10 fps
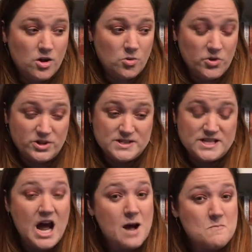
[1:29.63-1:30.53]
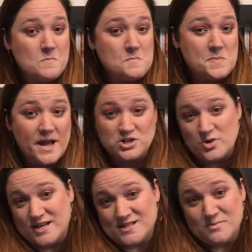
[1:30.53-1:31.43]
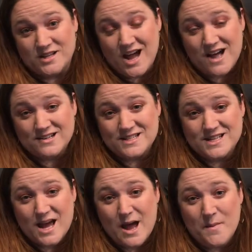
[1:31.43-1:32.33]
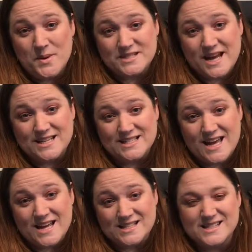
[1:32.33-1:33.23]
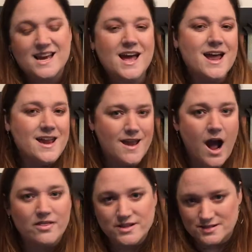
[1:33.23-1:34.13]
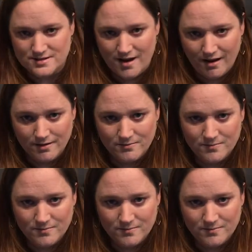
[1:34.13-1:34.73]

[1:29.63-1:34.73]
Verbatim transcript: We could stop and try something else, but Teddy says, not this day.